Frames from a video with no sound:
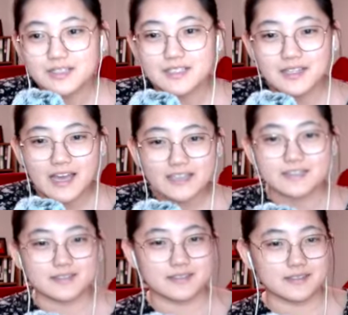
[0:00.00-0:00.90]

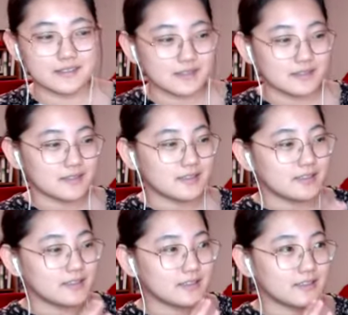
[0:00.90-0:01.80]
likes
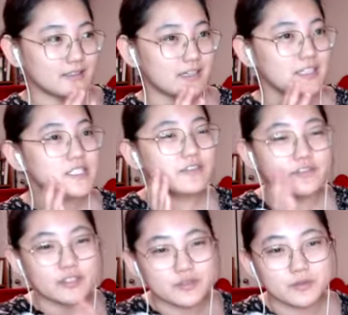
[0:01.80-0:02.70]

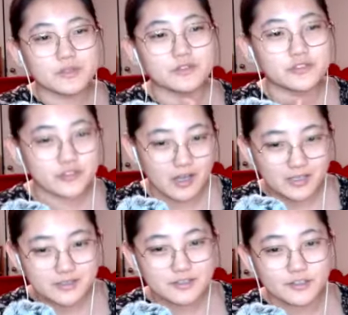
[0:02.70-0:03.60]
individual
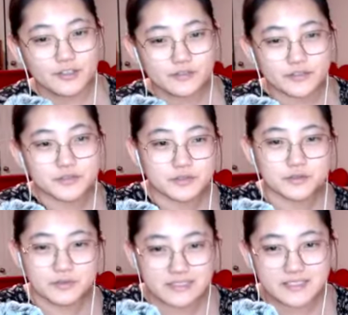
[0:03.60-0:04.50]
shots of the two
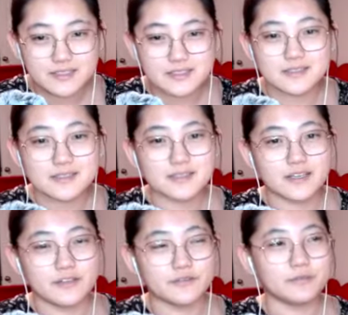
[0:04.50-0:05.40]
leads
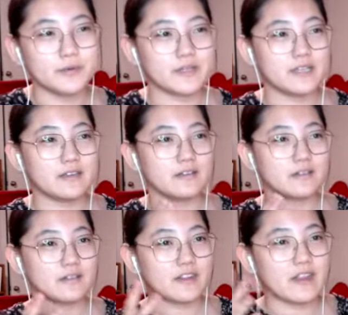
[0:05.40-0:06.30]
instead of putting
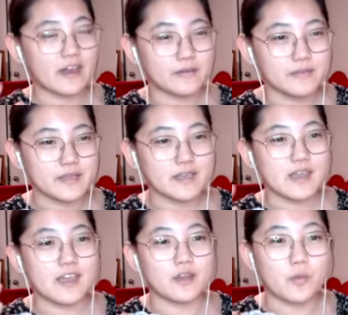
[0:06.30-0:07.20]
them
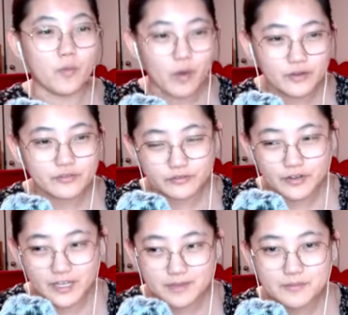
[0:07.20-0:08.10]
in one
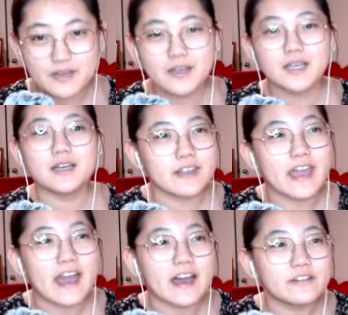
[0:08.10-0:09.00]
frame. They
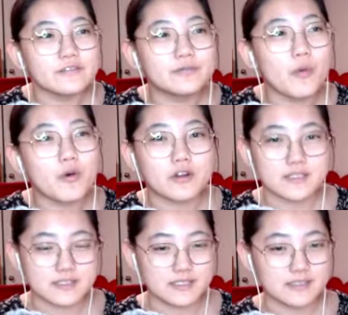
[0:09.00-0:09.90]
have more
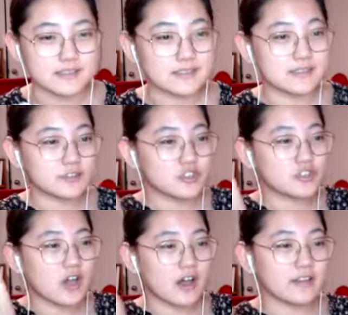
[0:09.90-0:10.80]
scenes
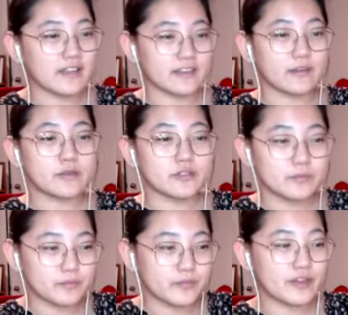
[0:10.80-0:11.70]
shot like
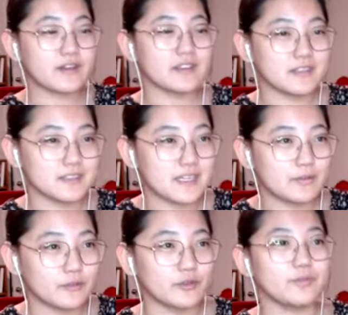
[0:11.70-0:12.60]
they're in the
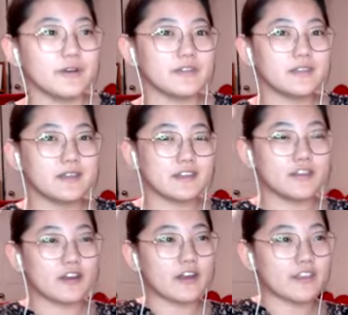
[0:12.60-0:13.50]
same room, but
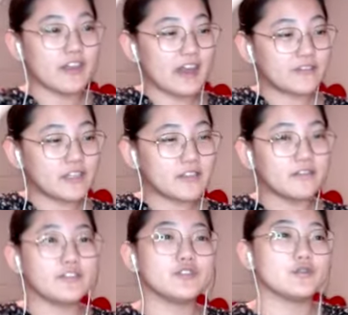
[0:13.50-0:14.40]
they have
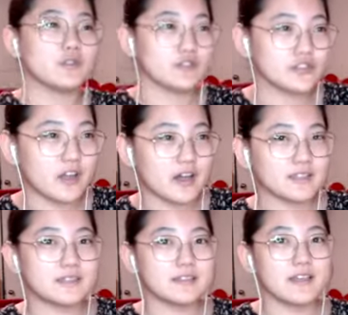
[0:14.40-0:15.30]
individual
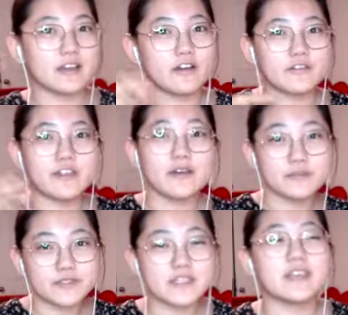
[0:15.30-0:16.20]
shots like of them
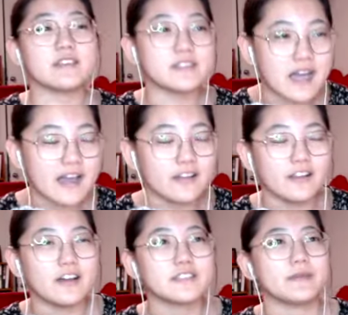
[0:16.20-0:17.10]
saying the
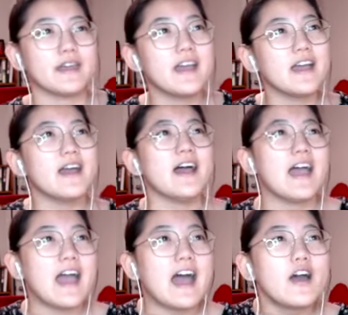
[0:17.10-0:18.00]
dialogues. But
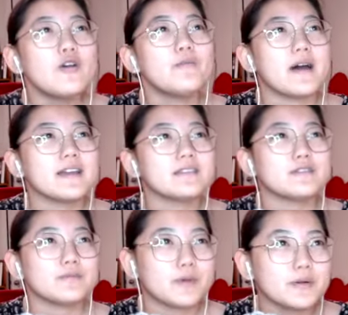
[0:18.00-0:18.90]
how am I
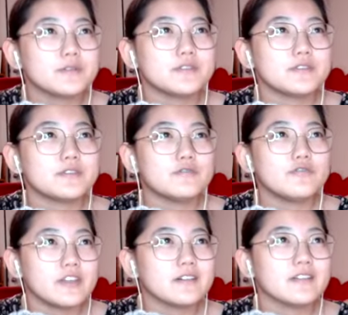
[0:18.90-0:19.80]
supposed to
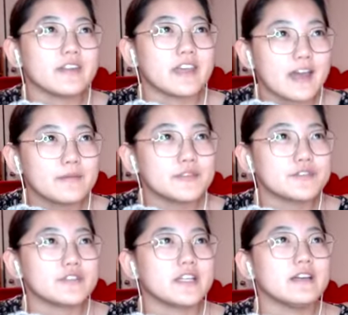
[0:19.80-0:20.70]
feel the
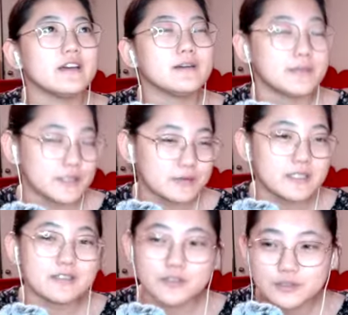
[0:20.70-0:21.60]
chemistry between
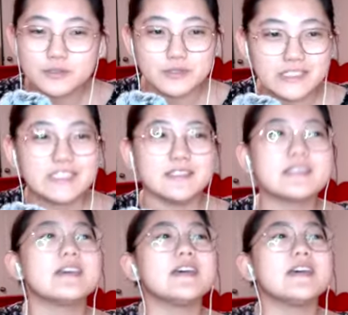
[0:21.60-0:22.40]
the two leads